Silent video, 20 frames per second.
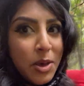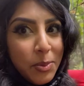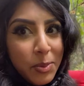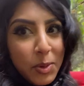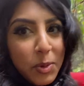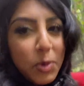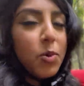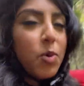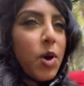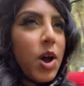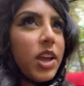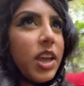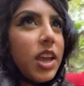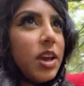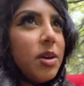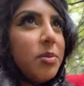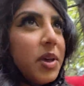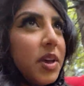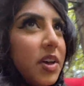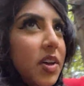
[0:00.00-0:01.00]
but we're walking
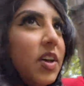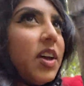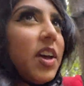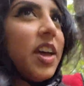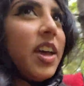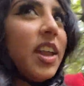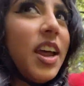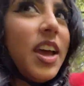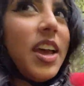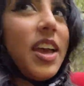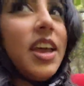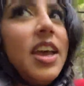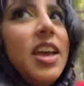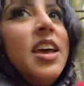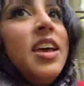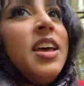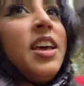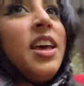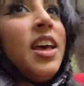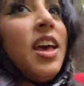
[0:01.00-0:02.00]
uphill and
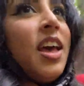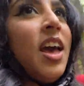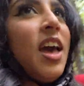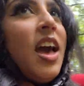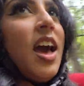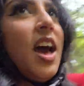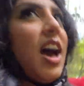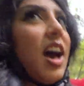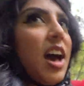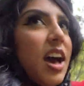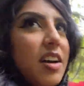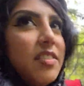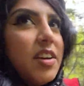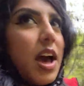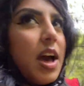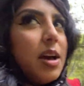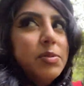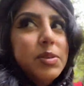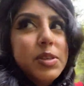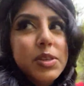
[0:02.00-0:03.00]
I have
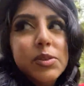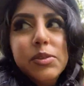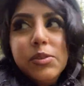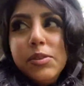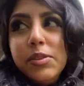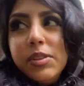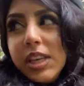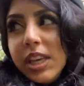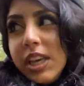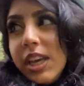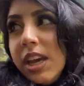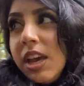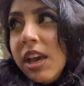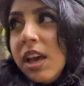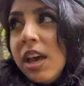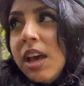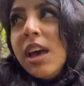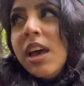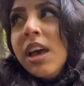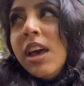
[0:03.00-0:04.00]
absolutely
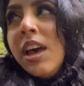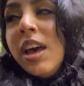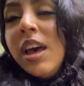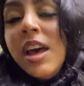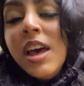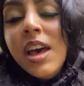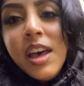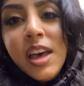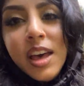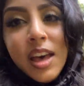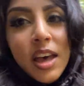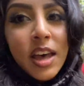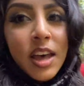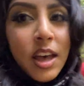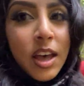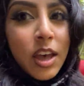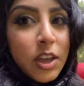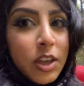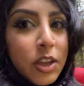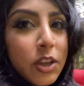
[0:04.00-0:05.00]

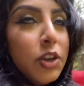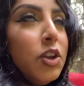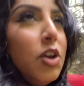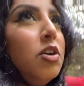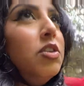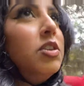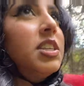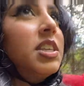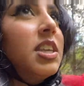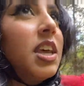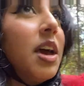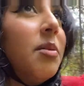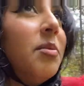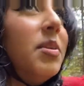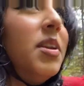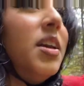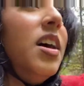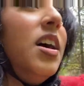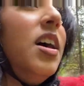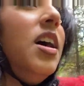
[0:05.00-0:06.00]
no
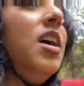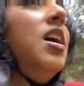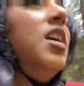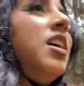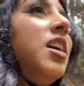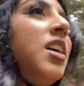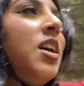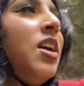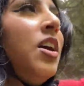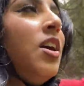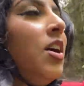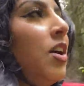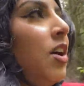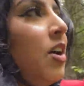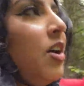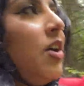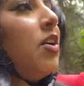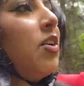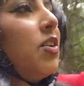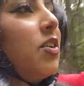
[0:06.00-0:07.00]
stamina
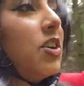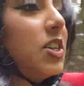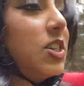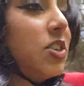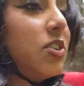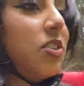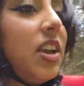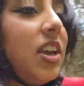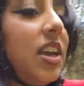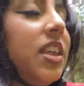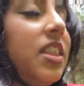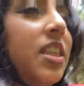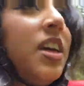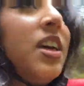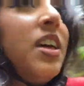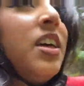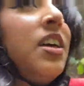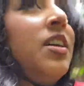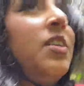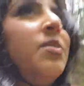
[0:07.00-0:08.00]
or strength.
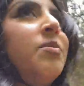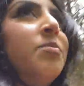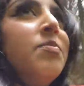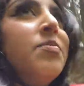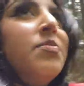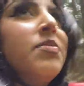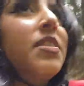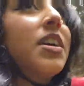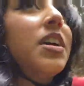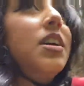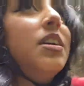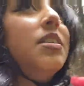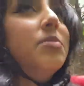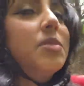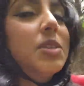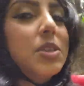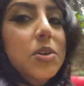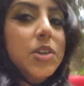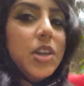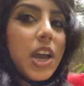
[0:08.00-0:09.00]
I am
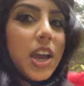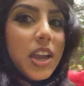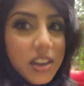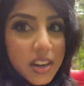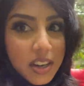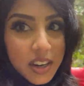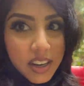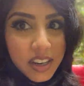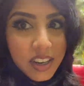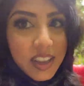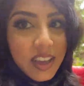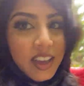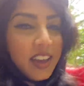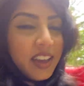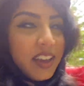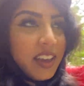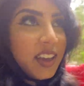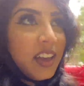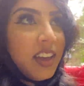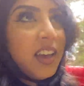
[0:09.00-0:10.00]
so tired.
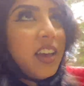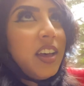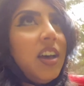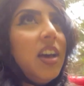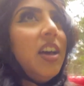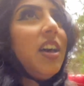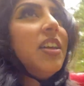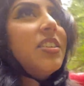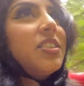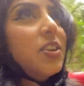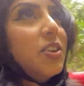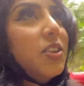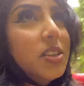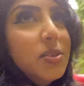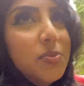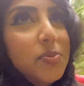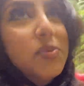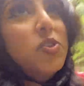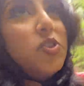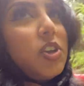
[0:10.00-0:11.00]
So this
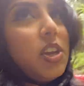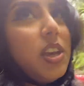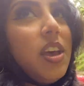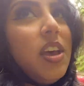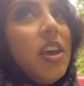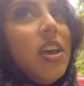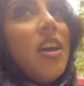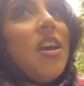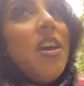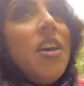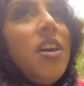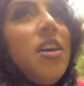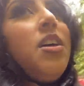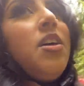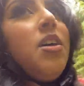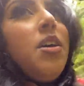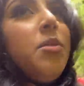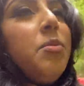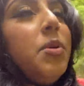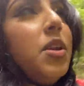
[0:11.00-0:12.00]
tree
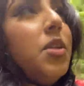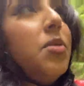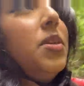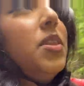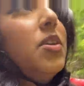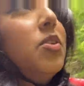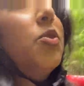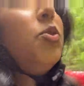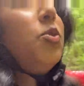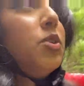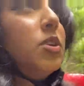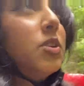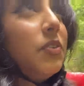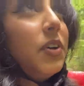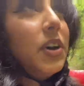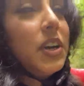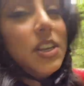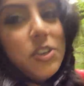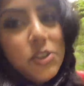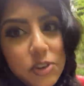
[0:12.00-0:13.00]
better be the coolest
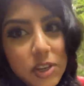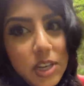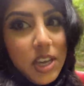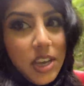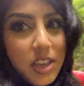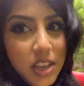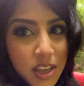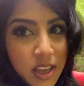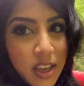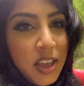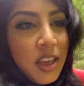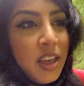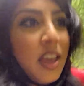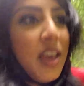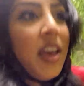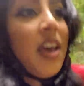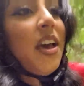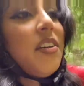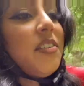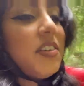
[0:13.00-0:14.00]
fucking tree
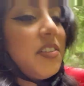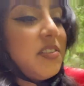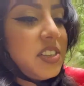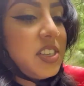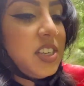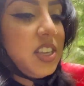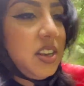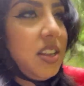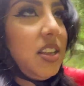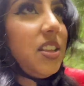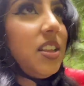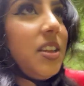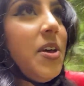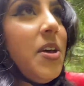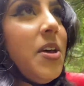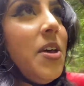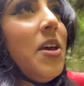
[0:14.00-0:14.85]
I've ever seen in the